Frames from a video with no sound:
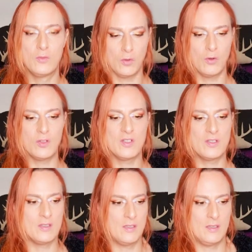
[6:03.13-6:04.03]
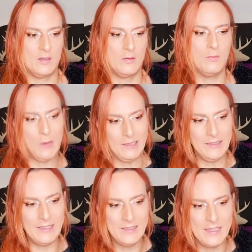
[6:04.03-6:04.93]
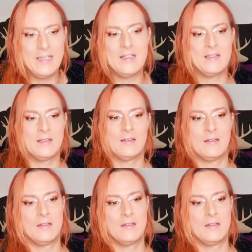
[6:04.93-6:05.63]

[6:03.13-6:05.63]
towards what it is